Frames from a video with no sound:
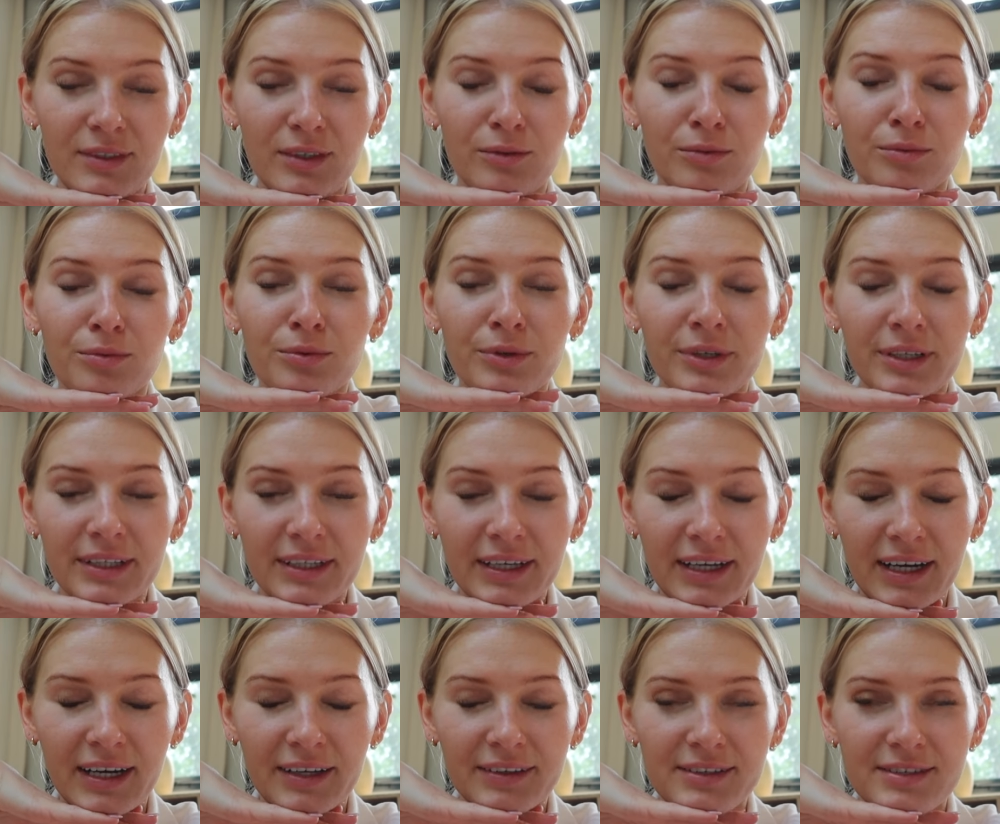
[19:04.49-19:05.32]
really
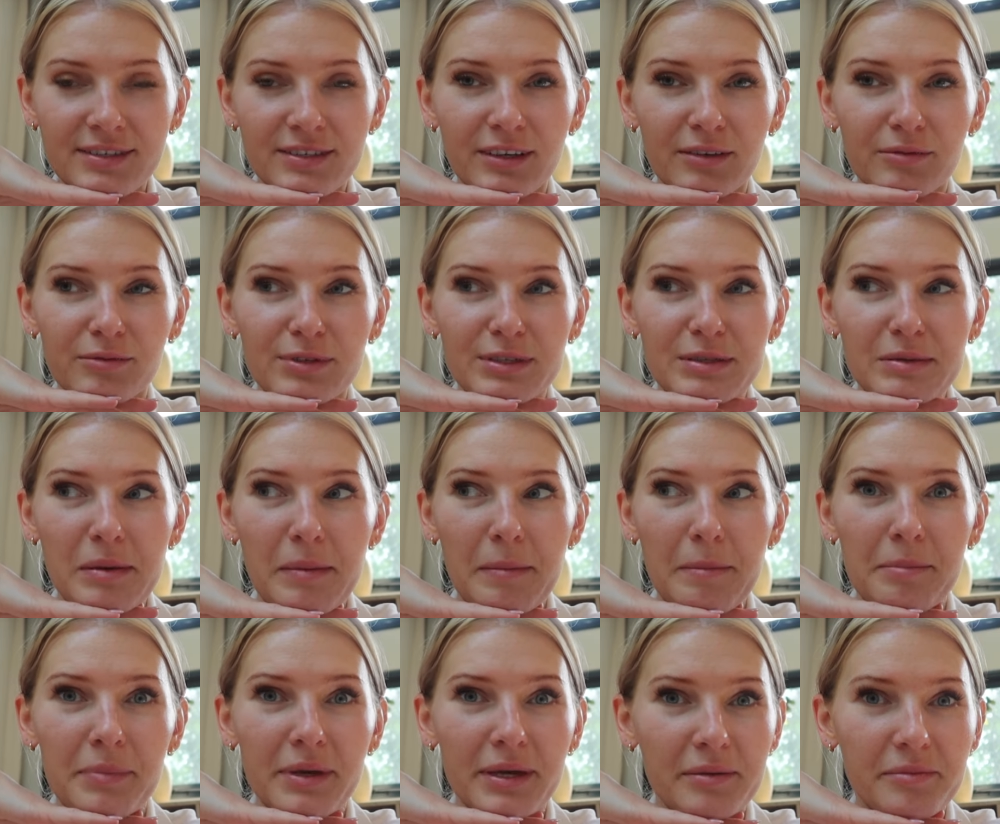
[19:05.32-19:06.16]
hot. The sun was
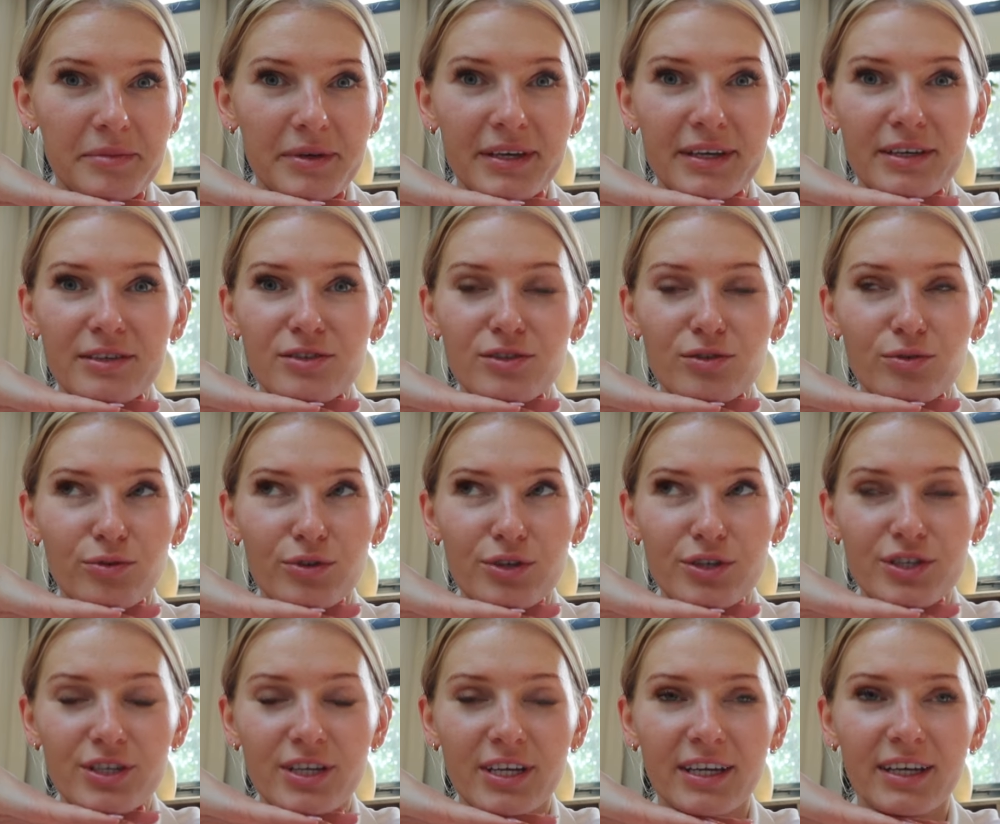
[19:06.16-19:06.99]
beaming and
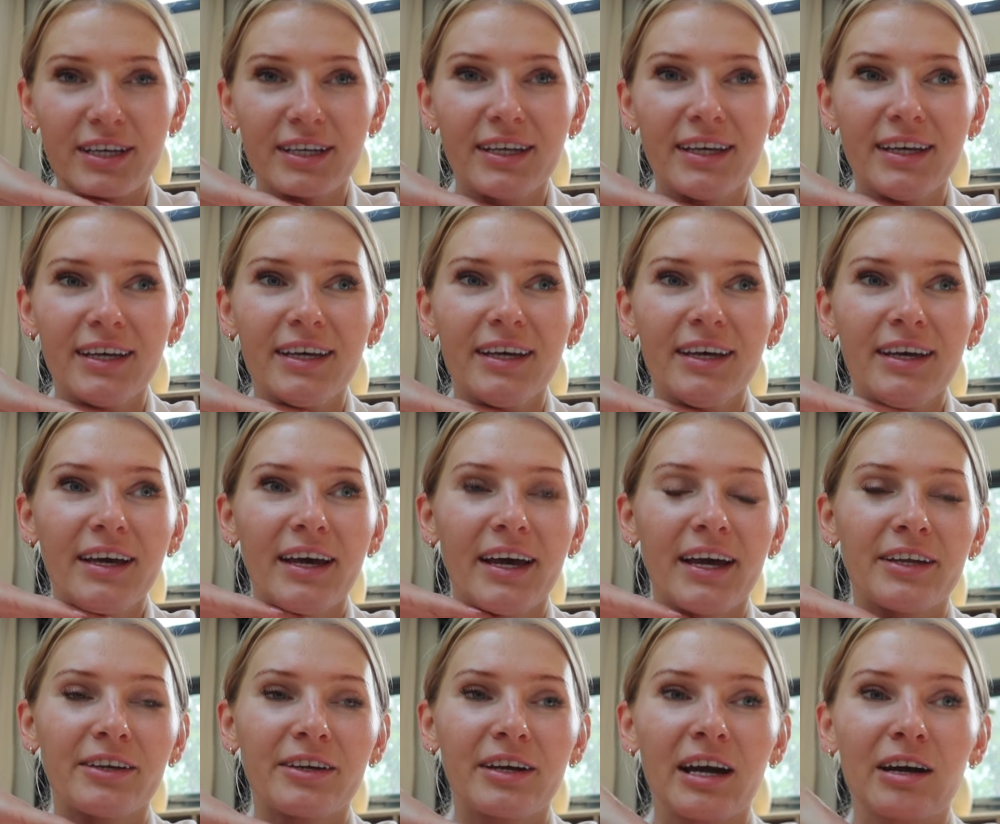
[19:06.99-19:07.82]
scorching
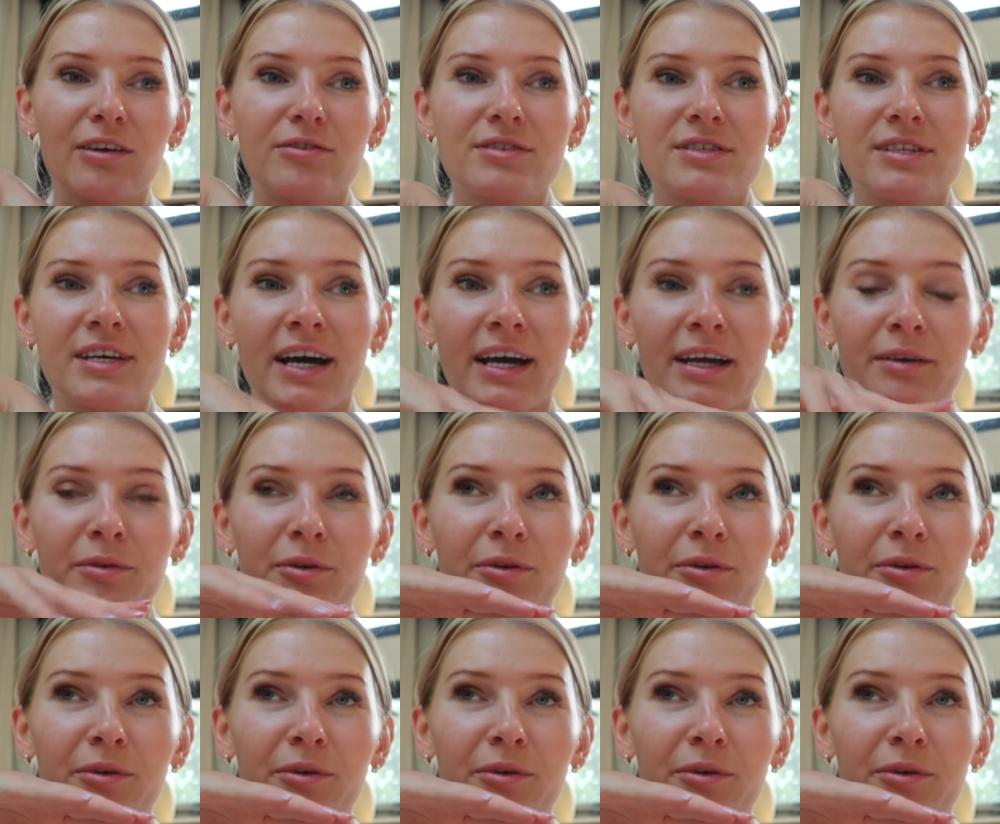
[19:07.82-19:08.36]
and you're outside.